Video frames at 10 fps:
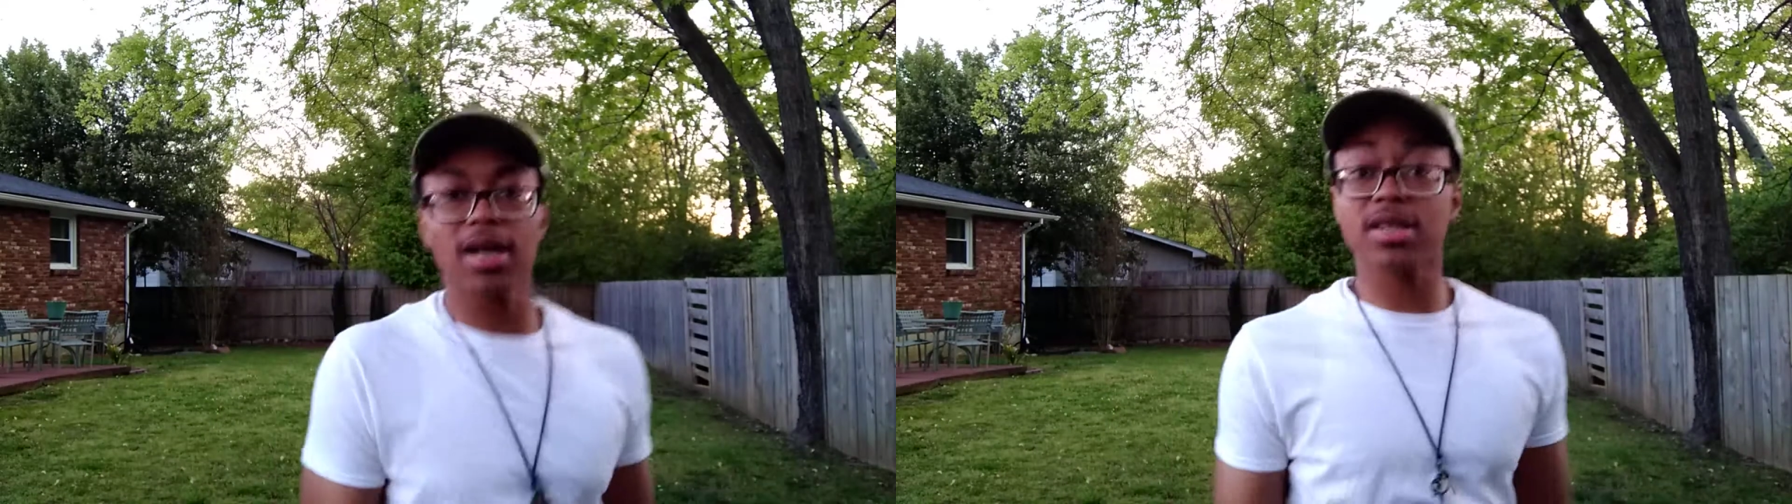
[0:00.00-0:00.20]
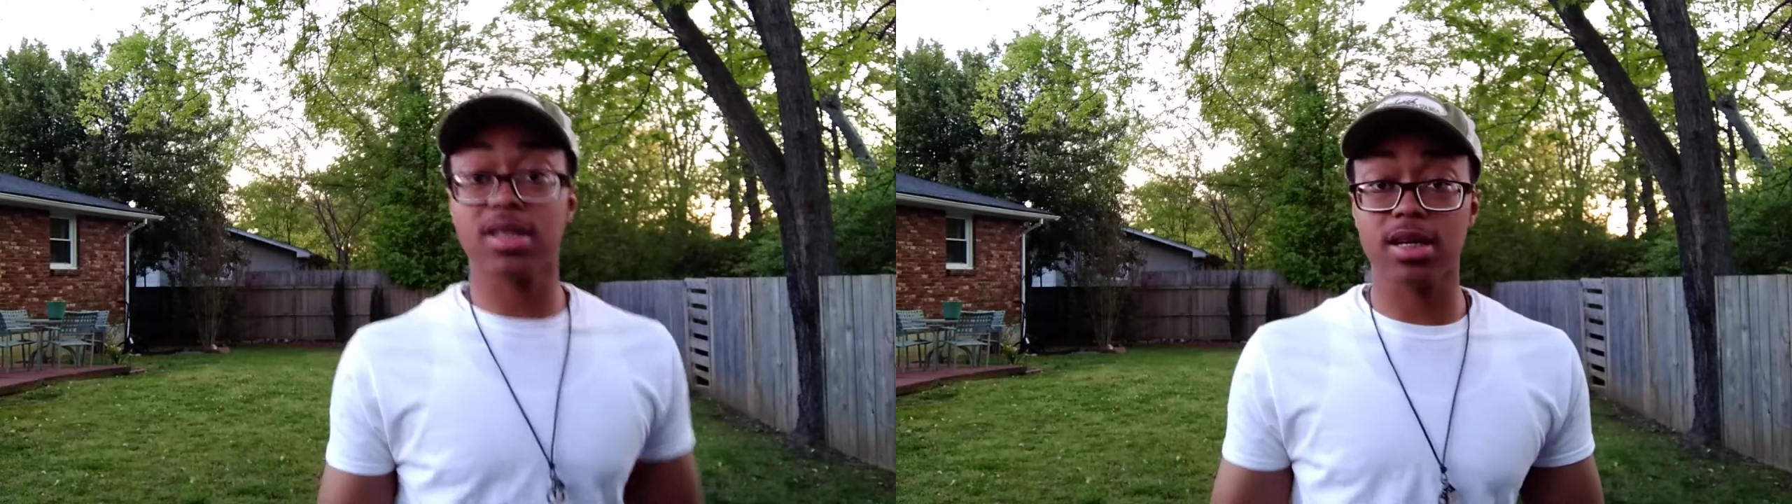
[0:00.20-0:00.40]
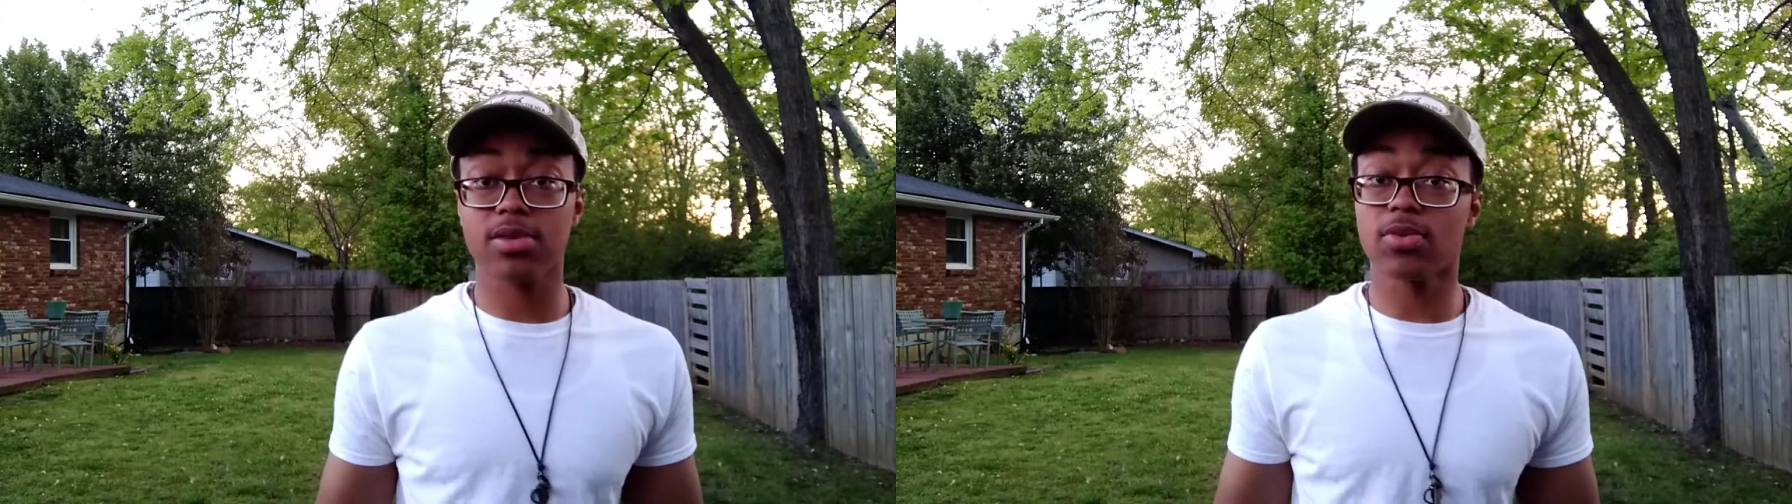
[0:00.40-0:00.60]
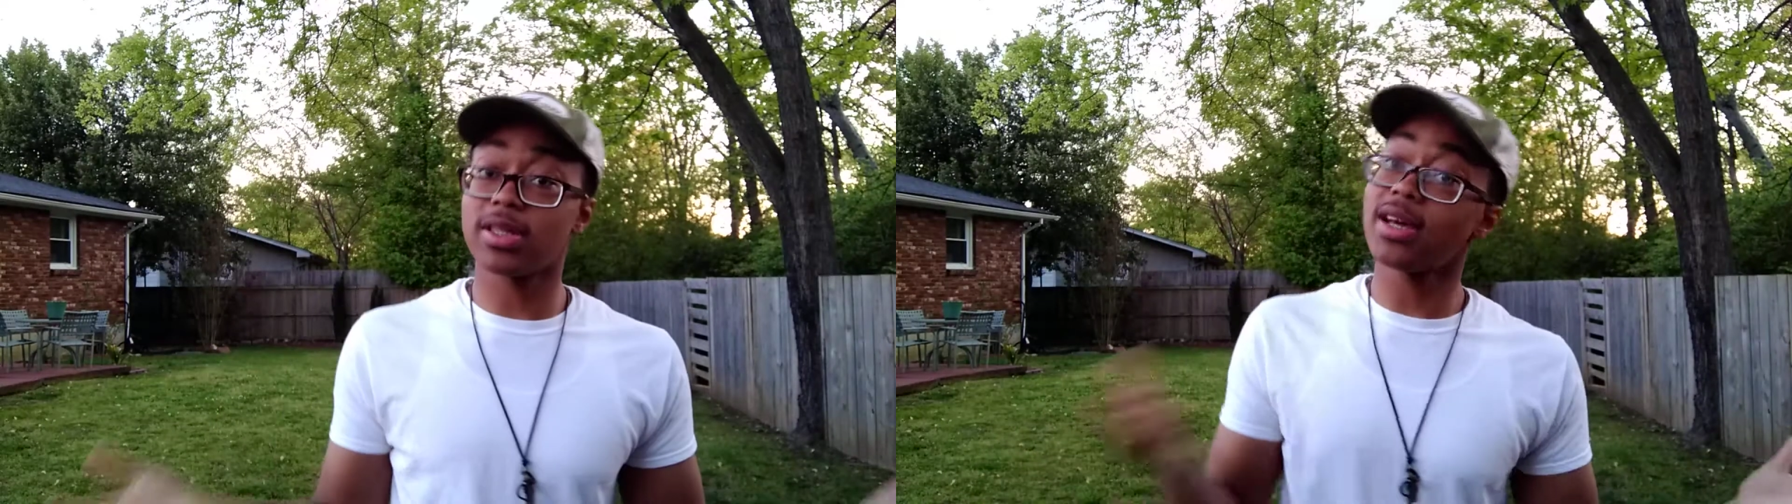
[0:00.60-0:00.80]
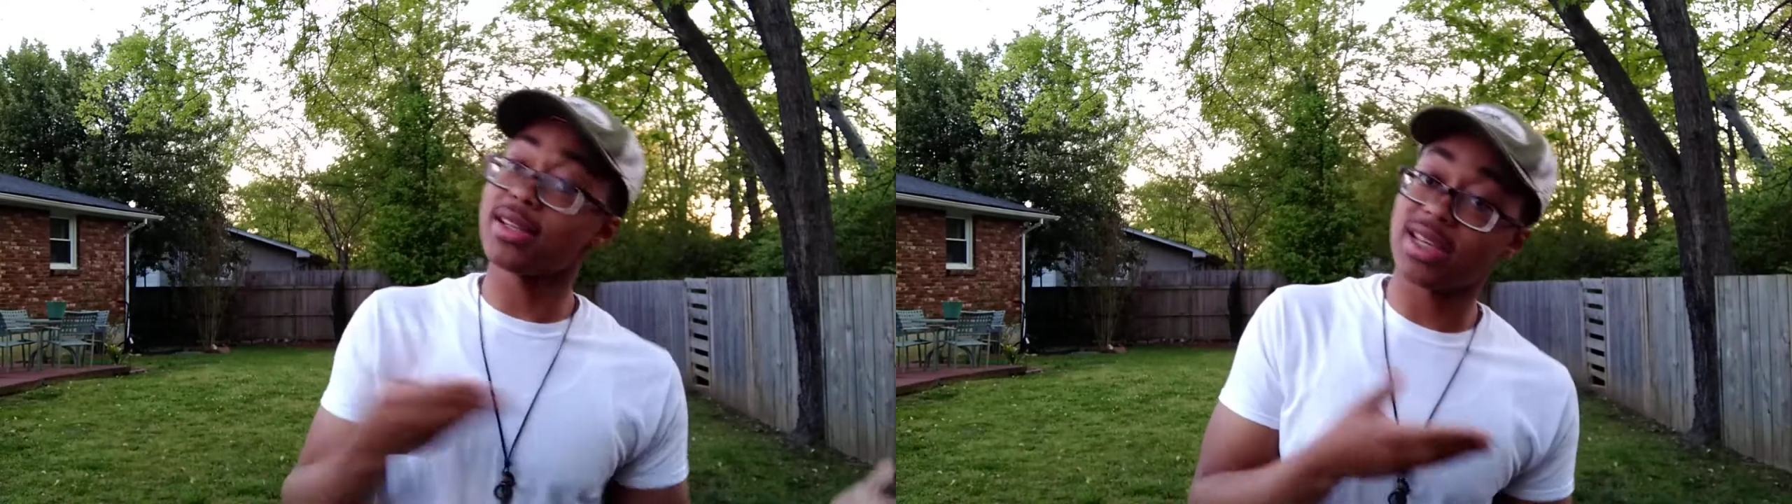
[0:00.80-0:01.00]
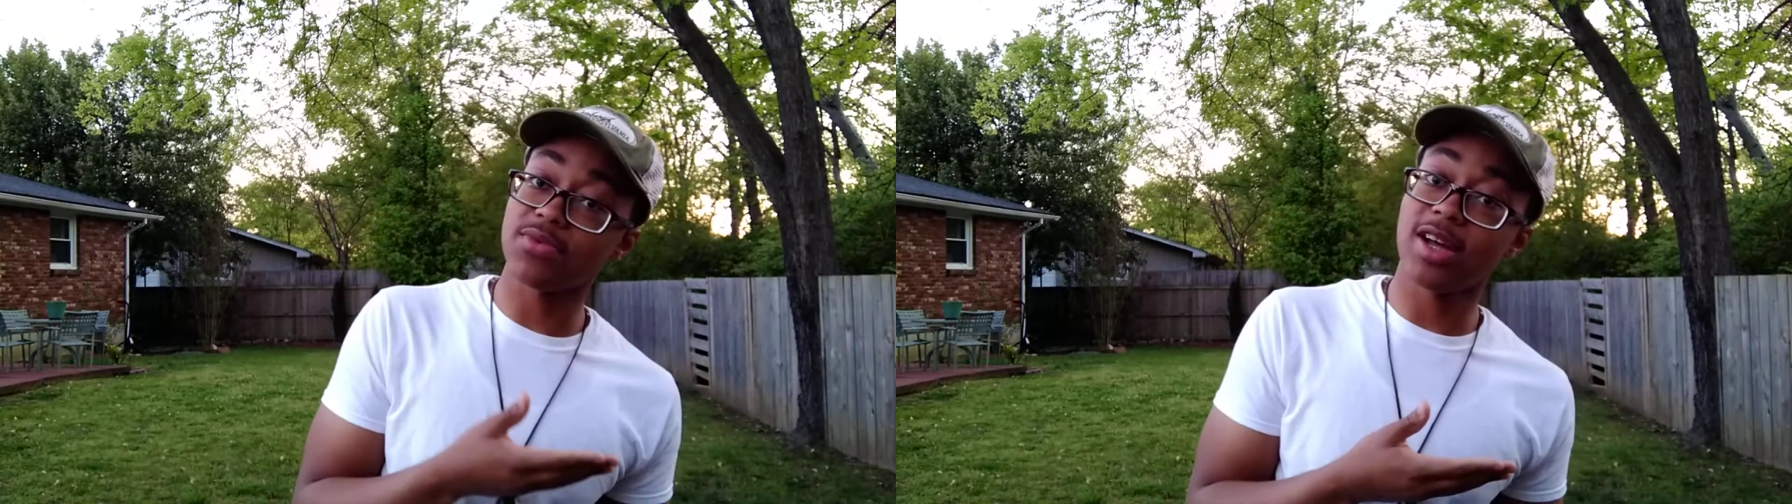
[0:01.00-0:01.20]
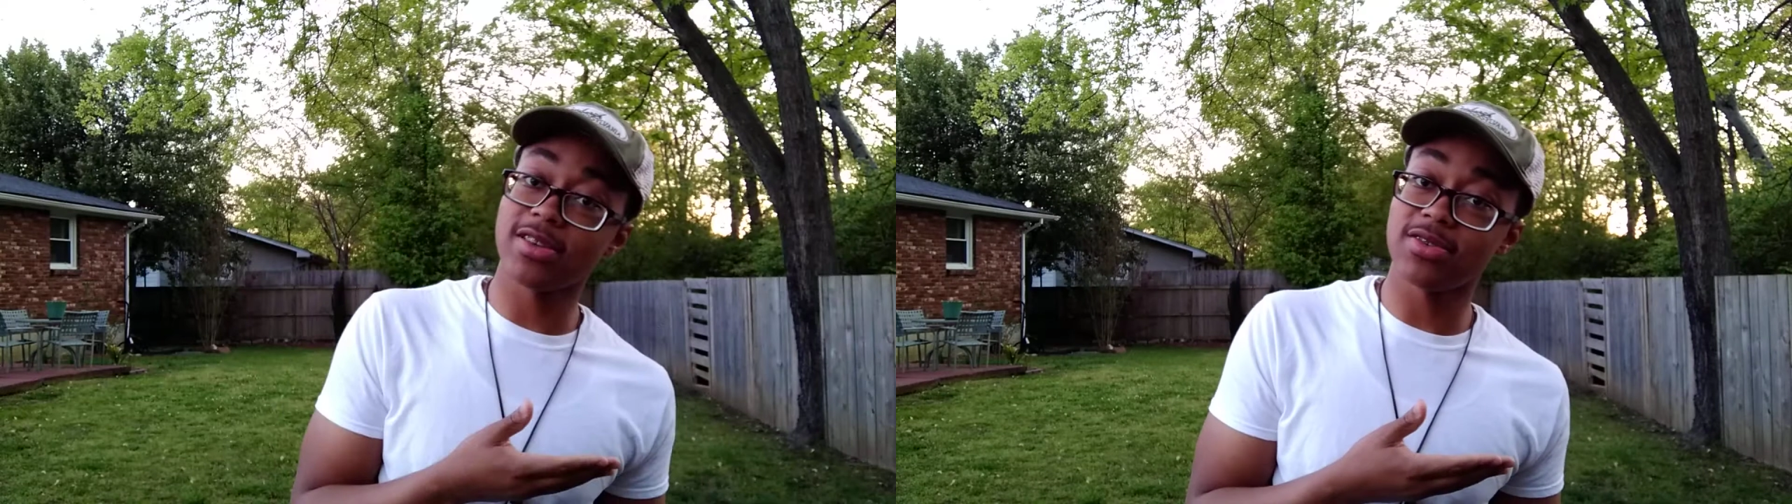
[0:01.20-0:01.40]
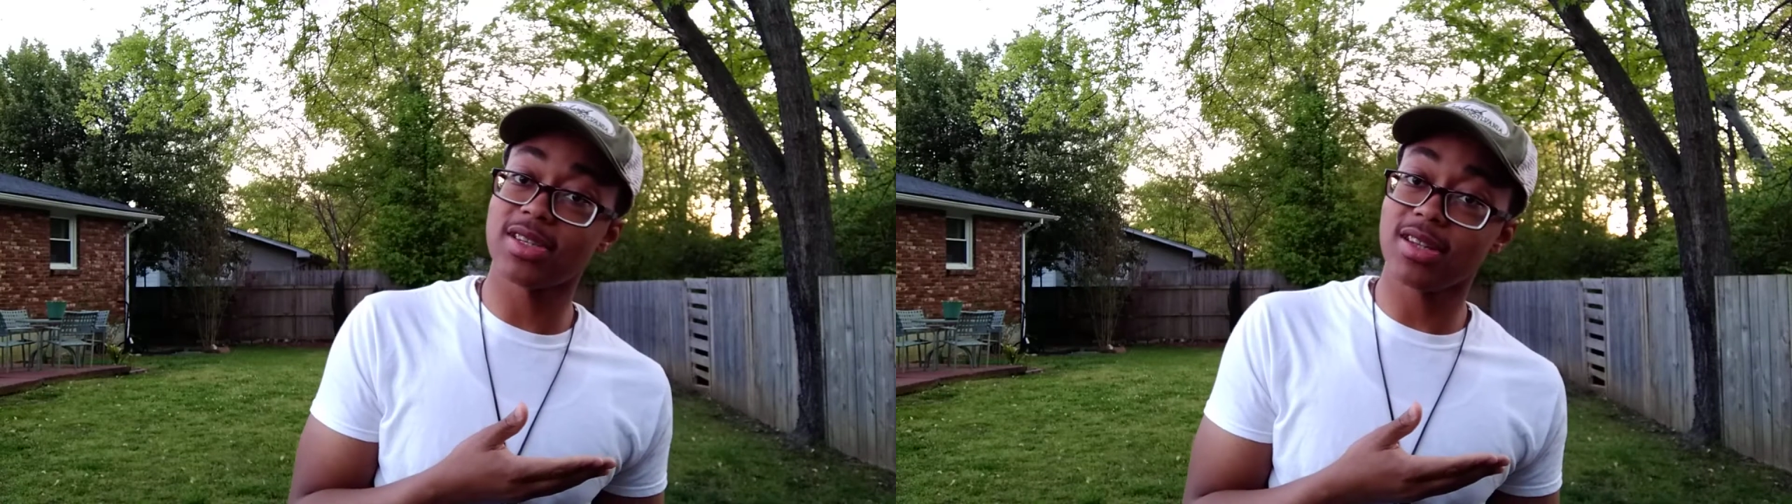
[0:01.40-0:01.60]
I said, with that example that I
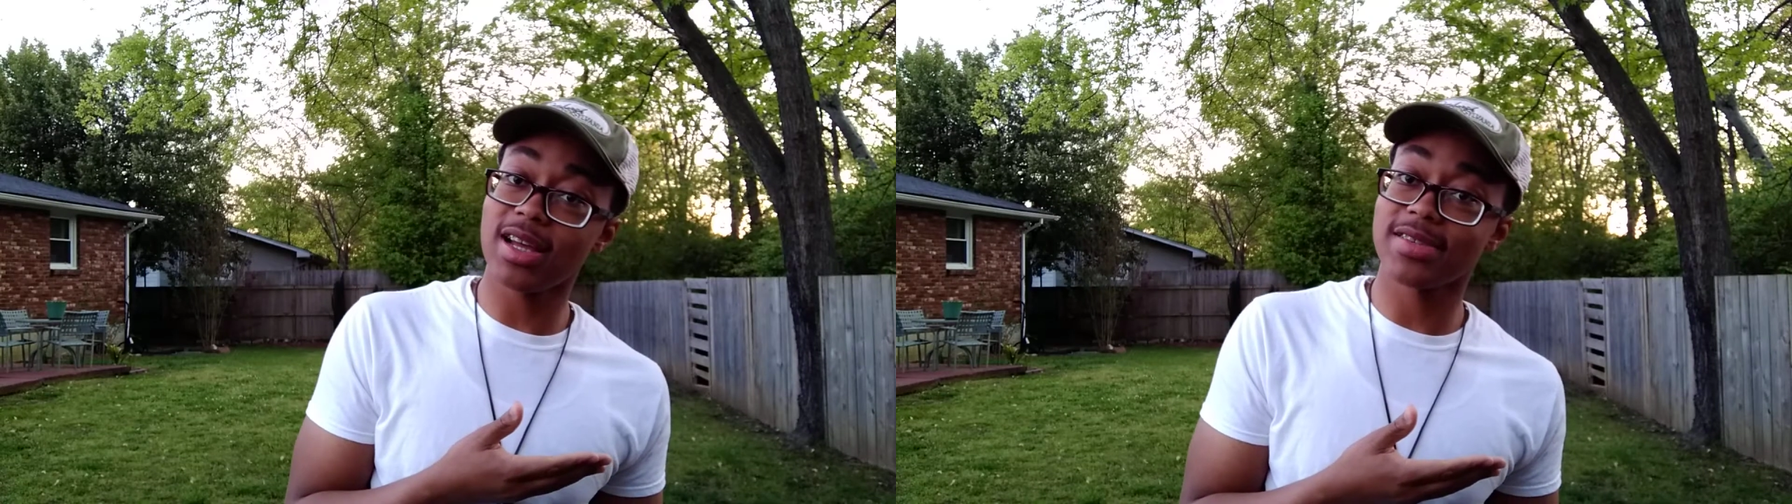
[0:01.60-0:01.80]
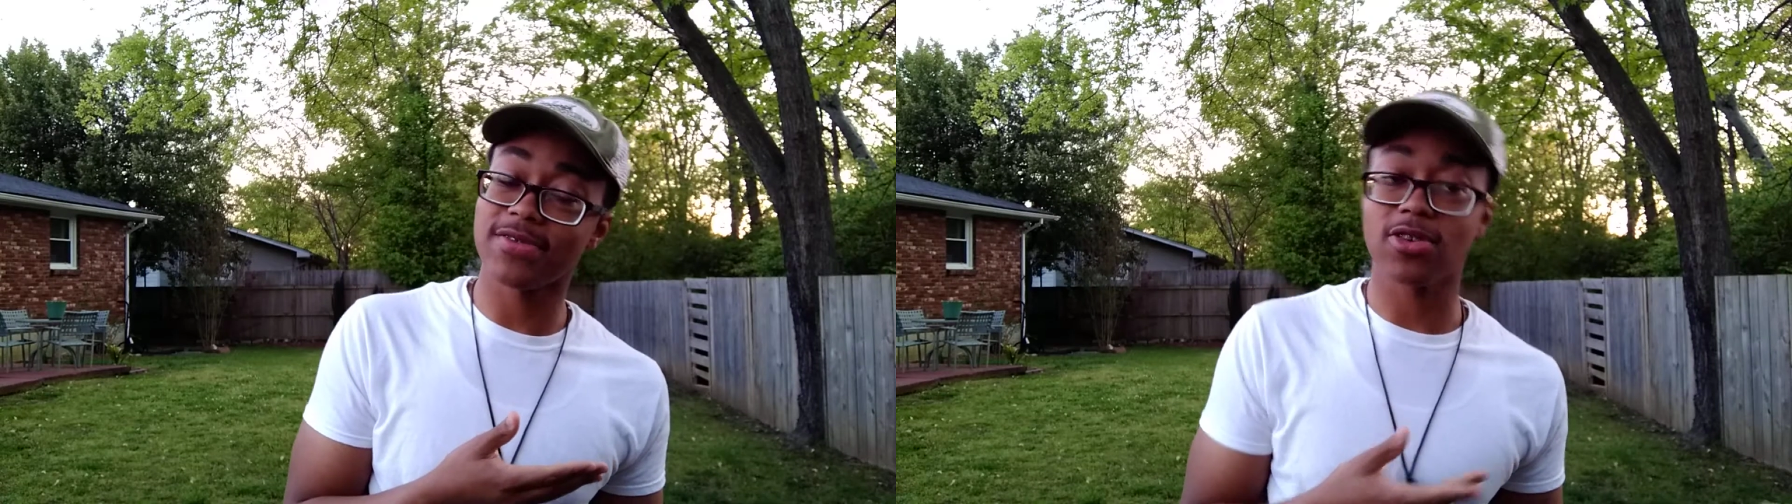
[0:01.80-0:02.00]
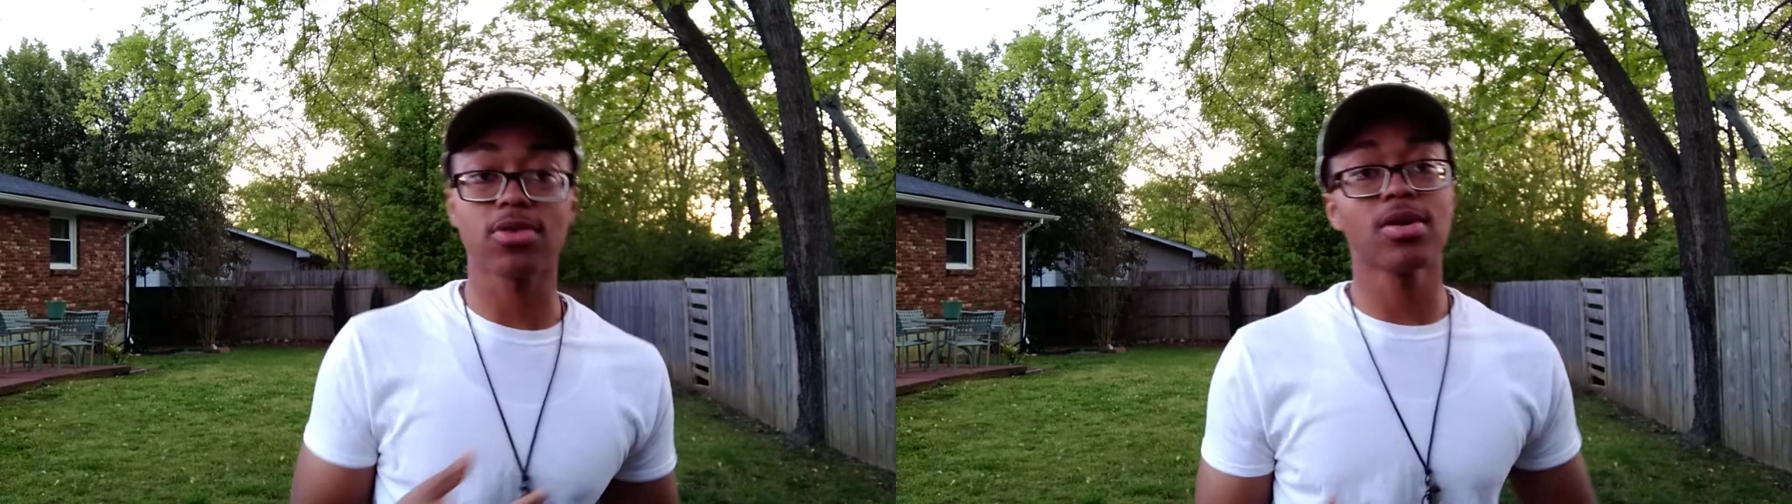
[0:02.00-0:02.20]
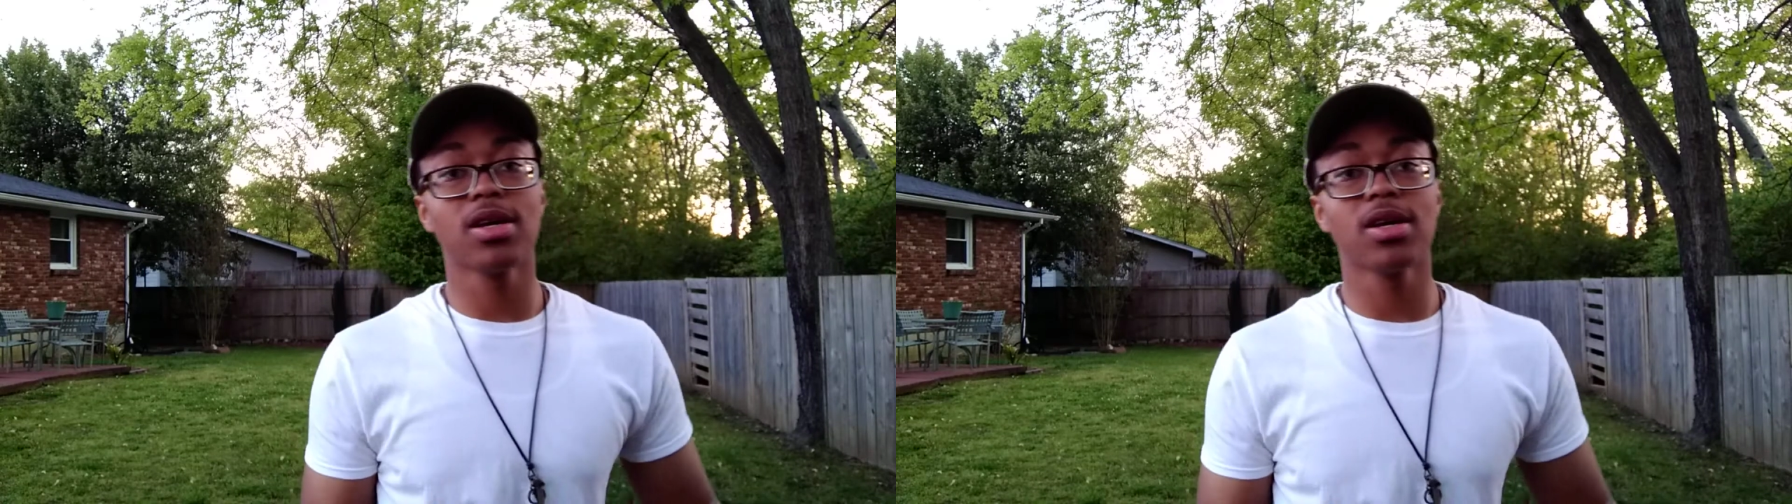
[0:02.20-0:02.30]
used in the last video,